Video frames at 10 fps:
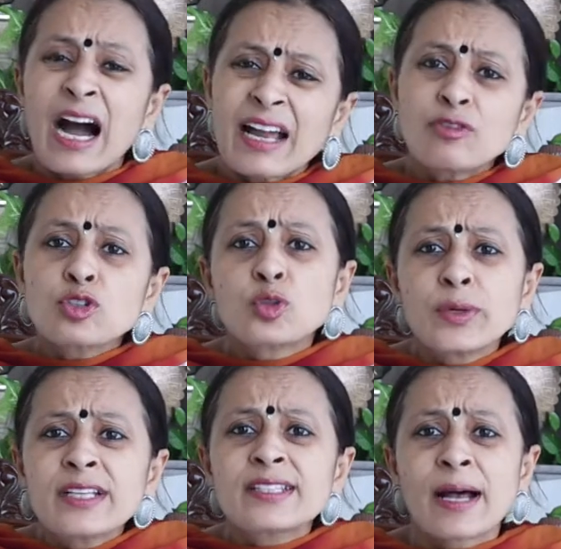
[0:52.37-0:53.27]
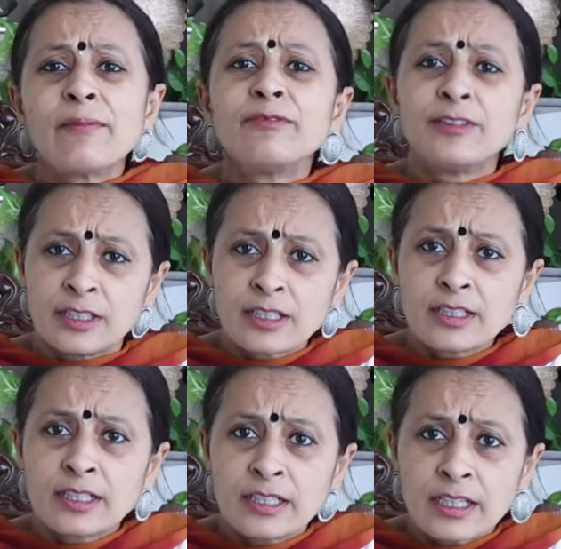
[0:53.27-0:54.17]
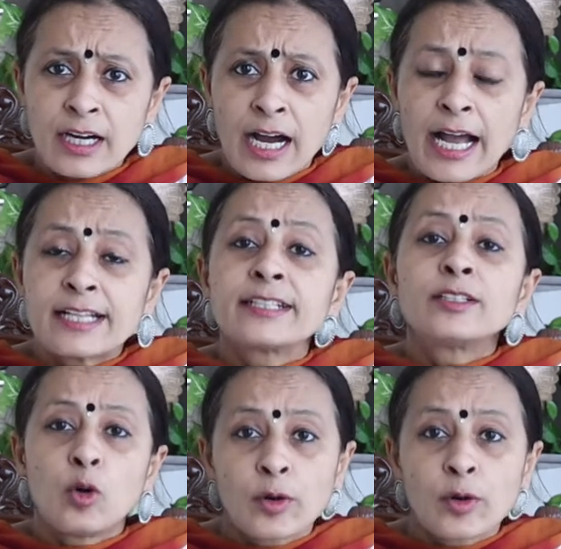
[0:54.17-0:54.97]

I was doing some work. I said,